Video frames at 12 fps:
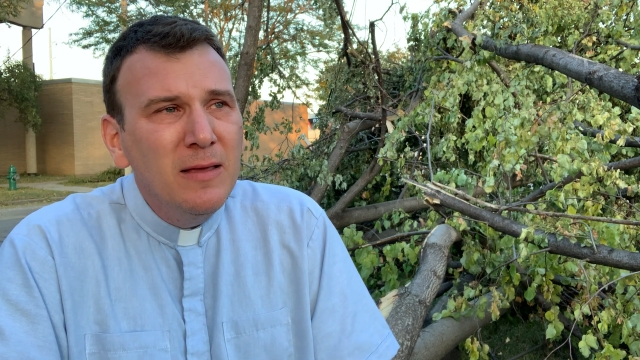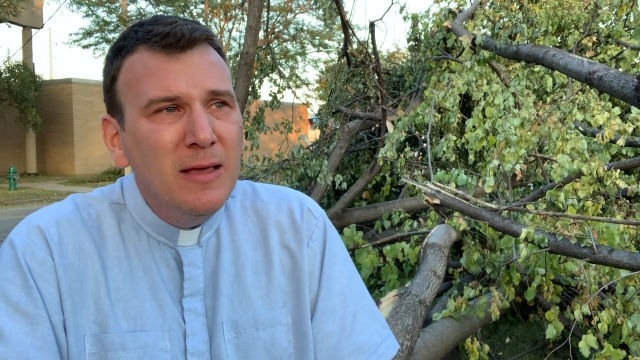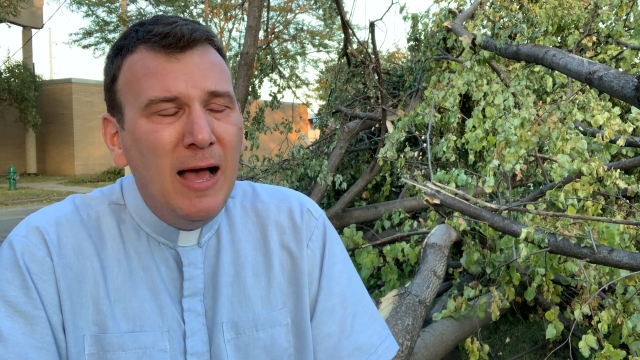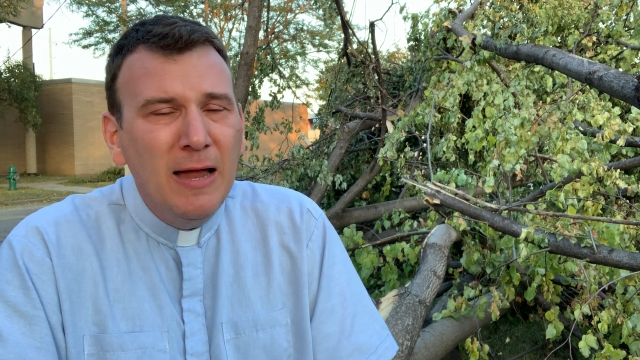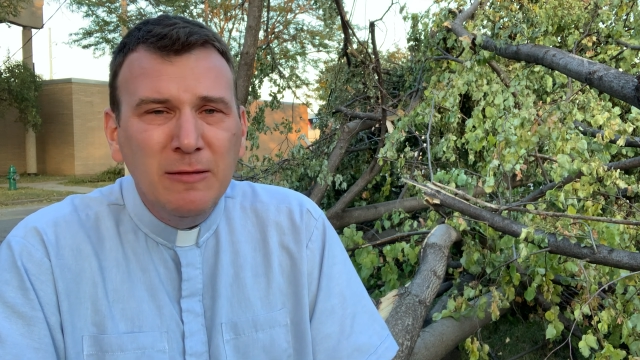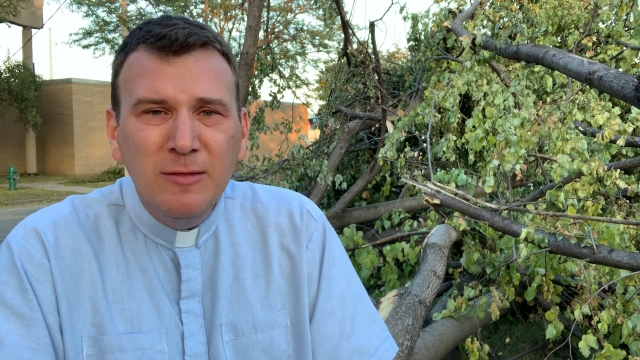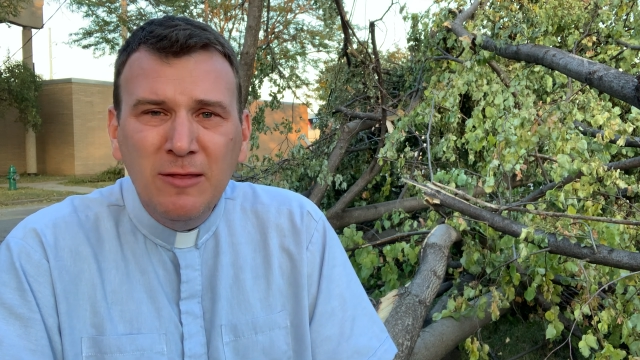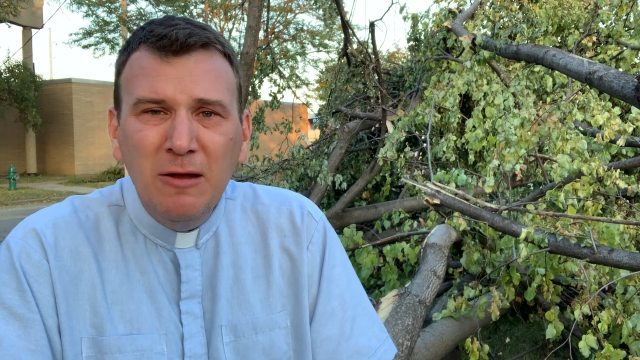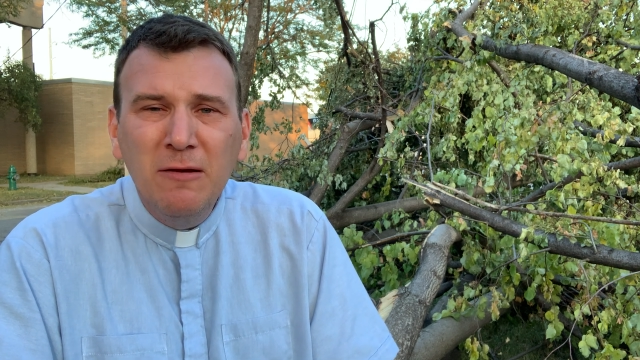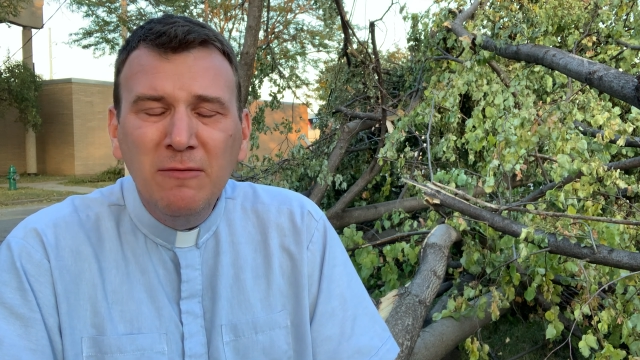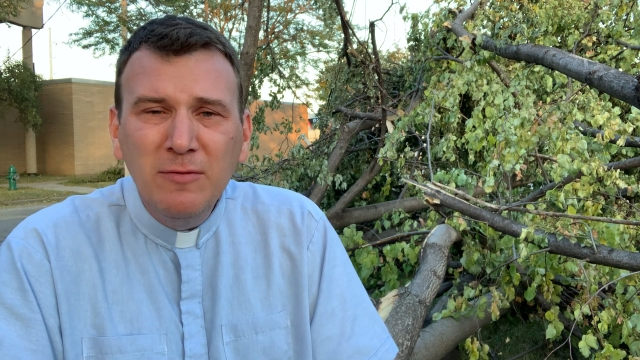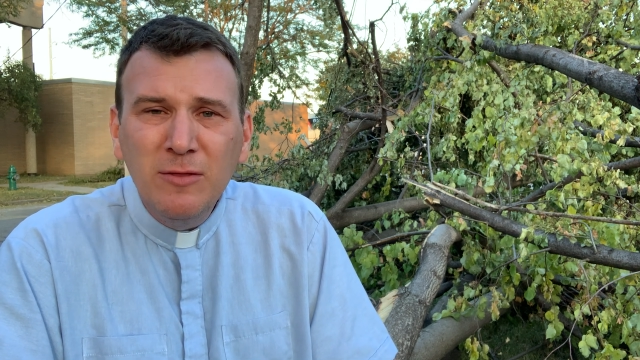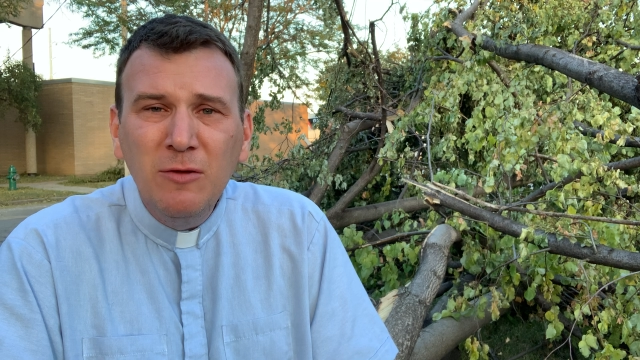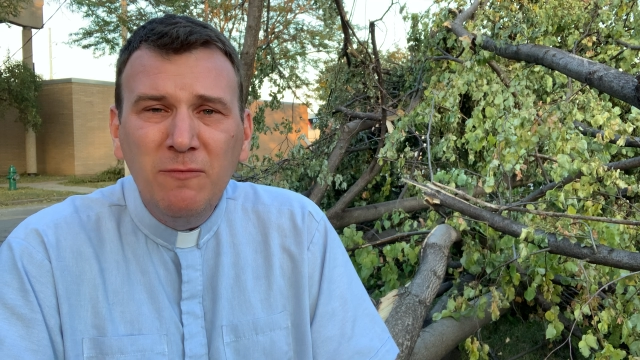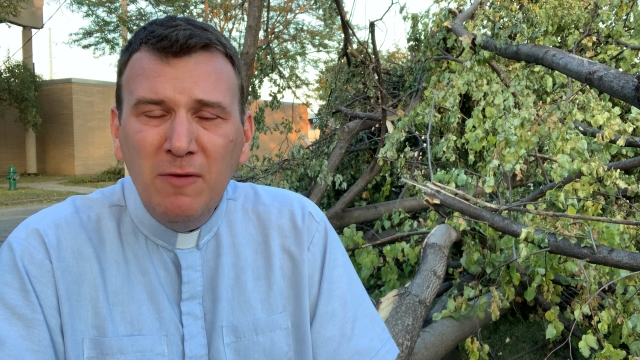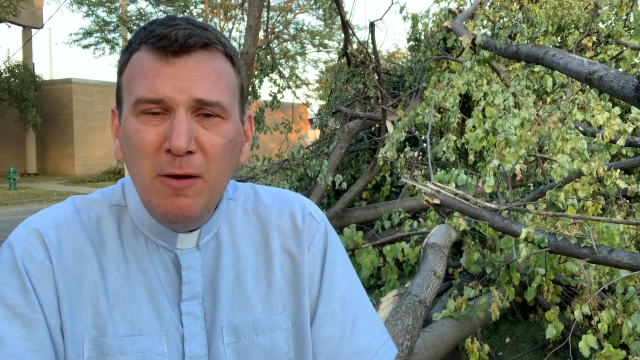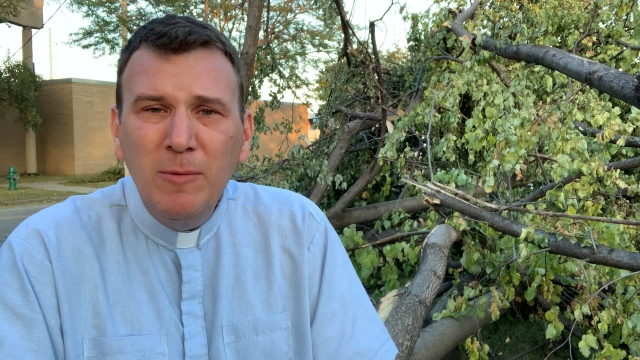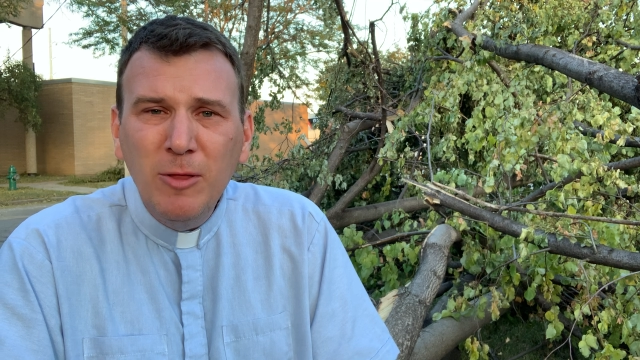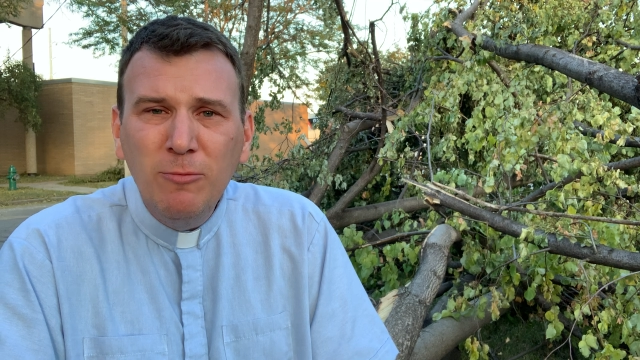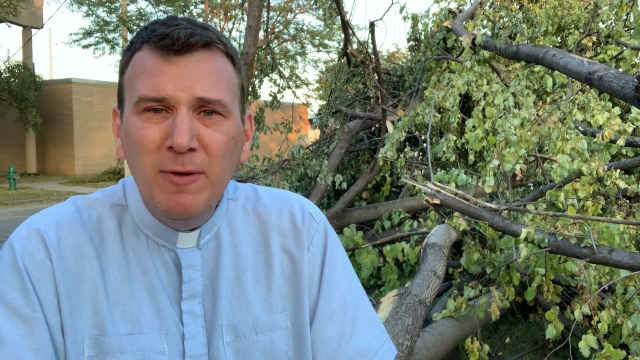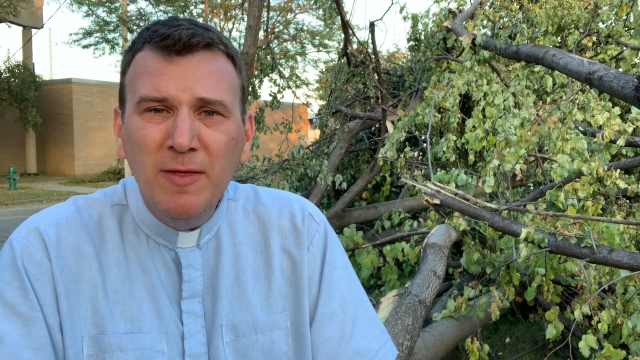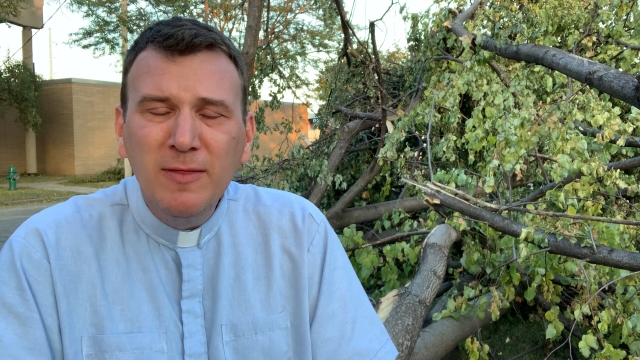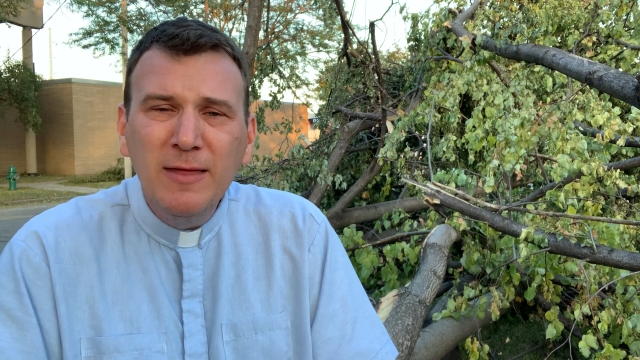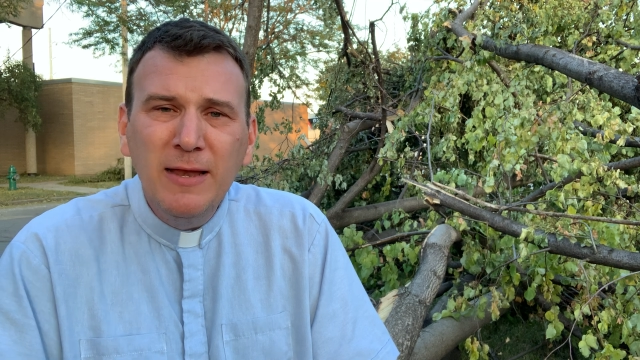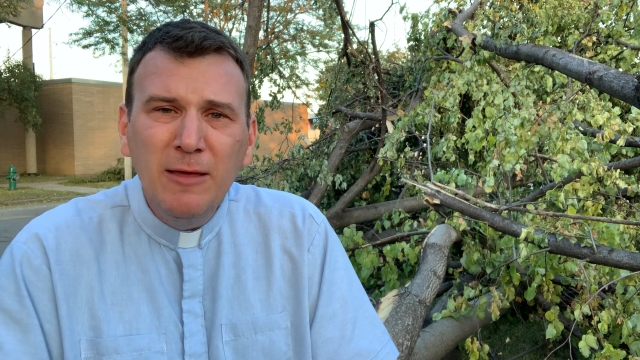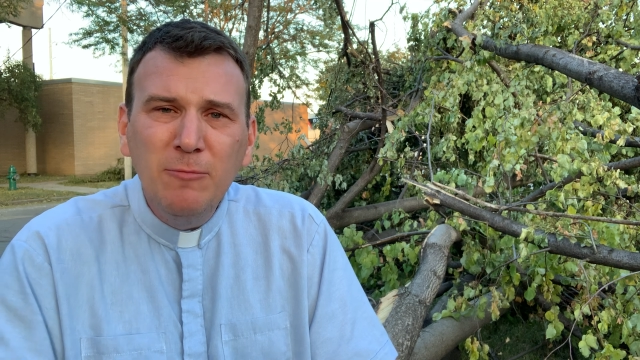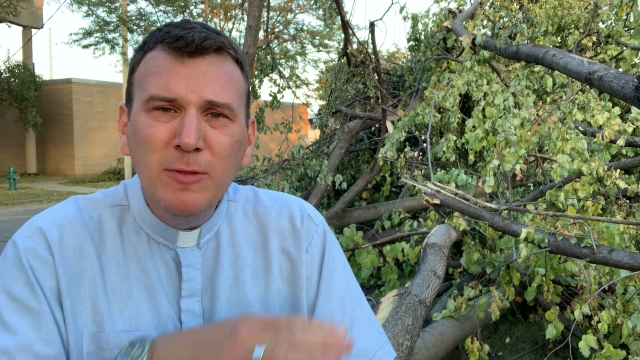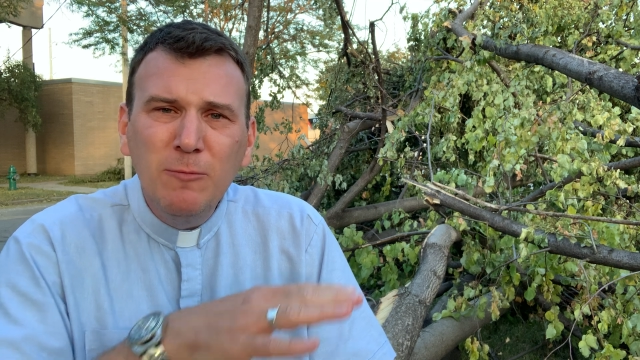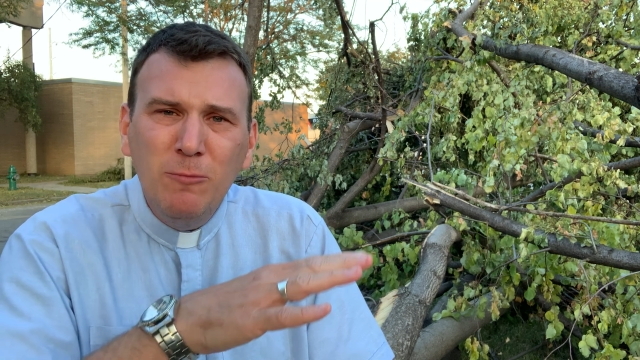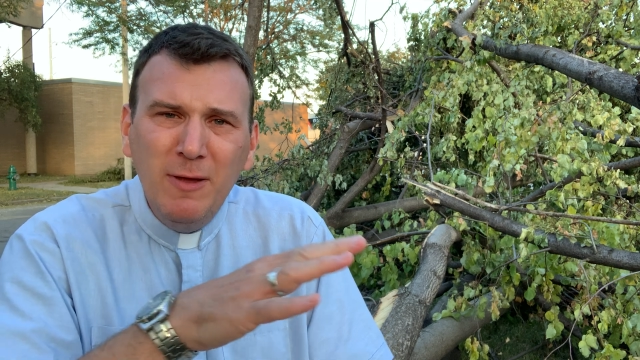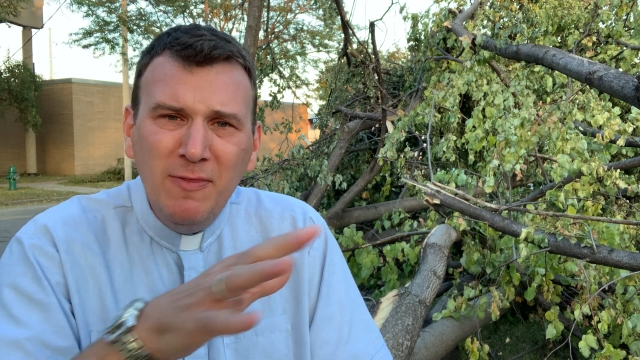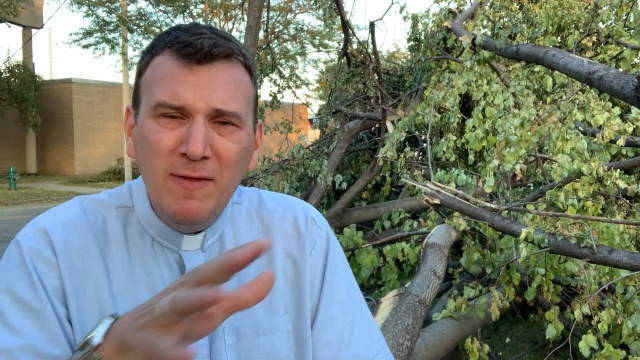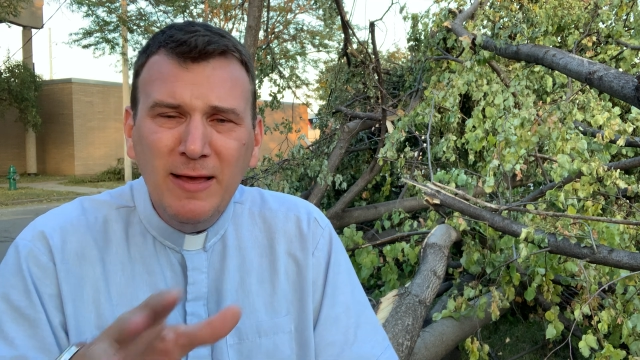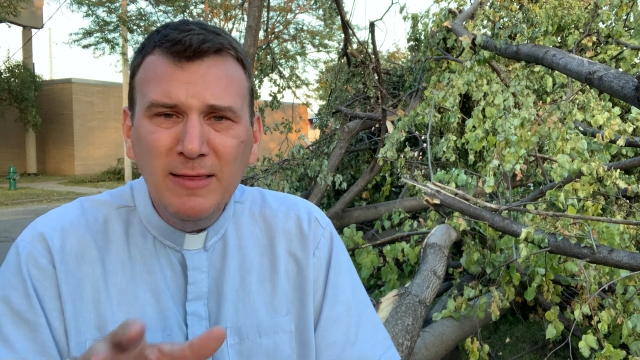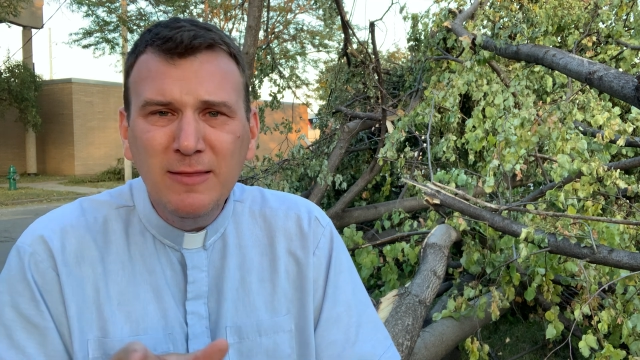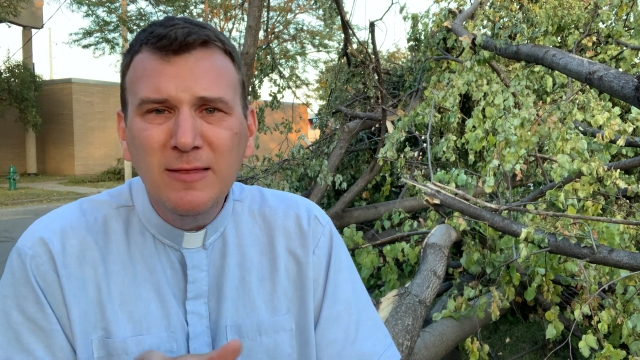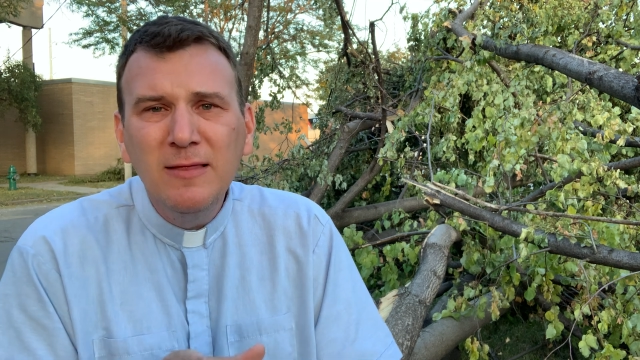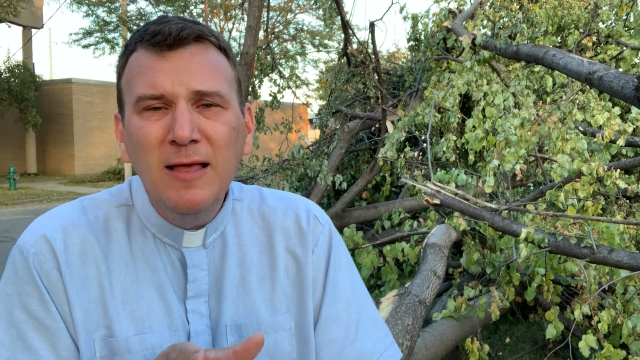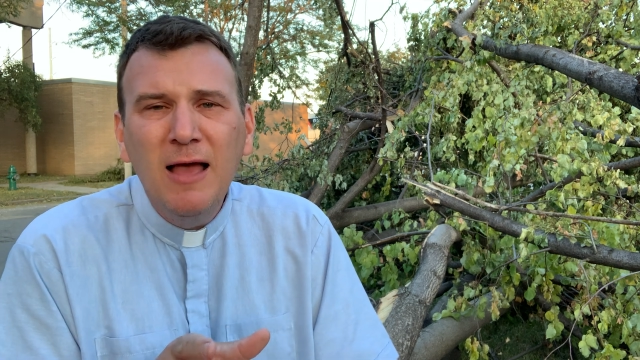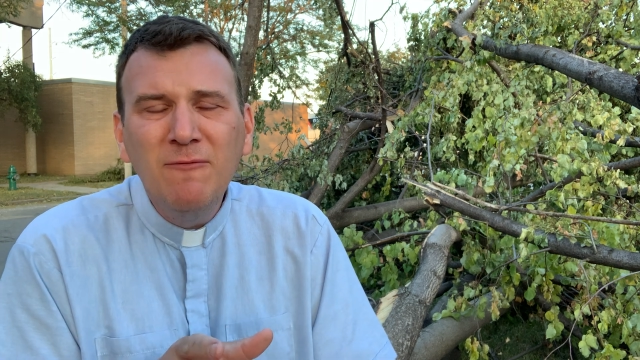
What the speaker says: God is still very much with us, and he was with us.